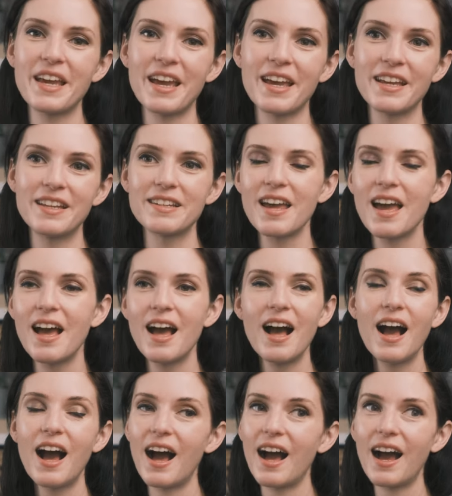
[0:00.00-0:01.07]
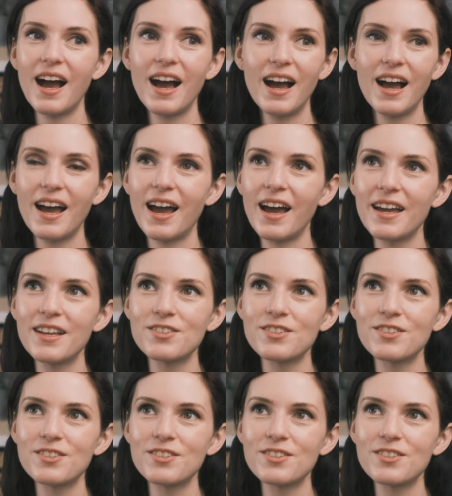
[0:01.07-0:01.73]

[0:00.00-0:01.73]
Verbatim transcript: And I